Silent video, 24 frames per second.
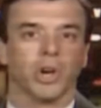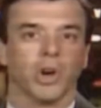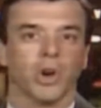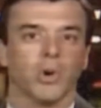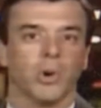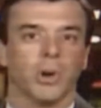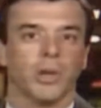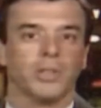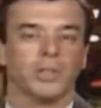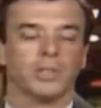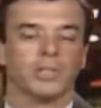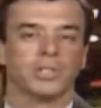
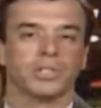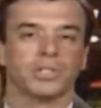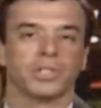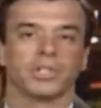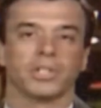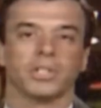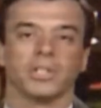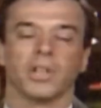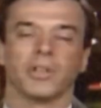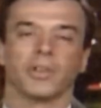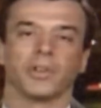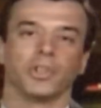net.
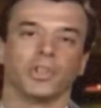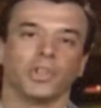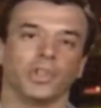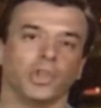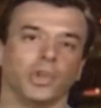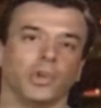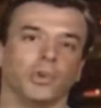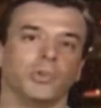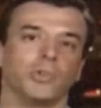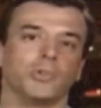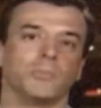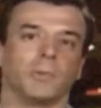
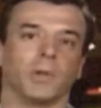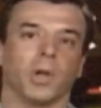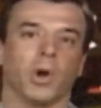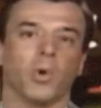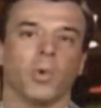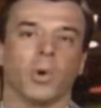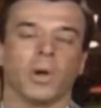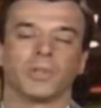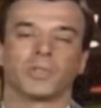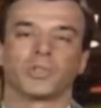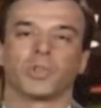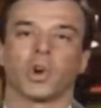But it
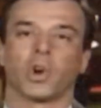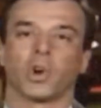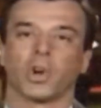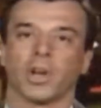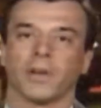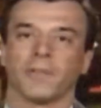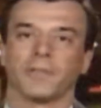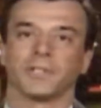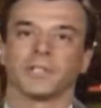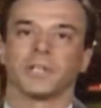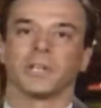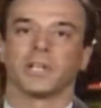lasted
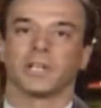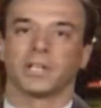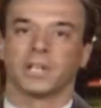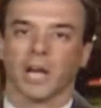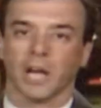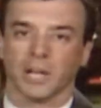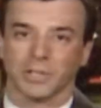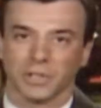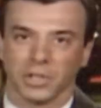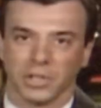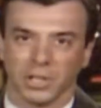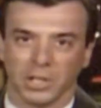13
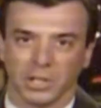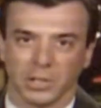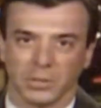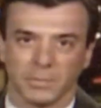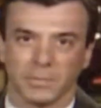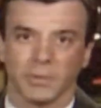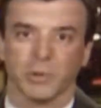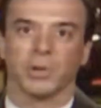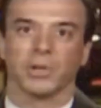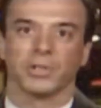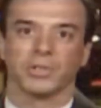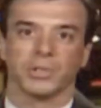years.
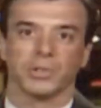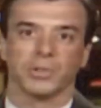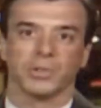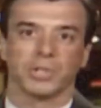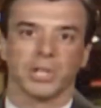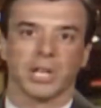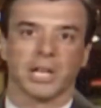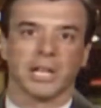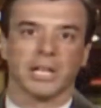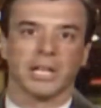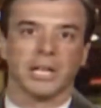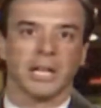She
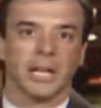released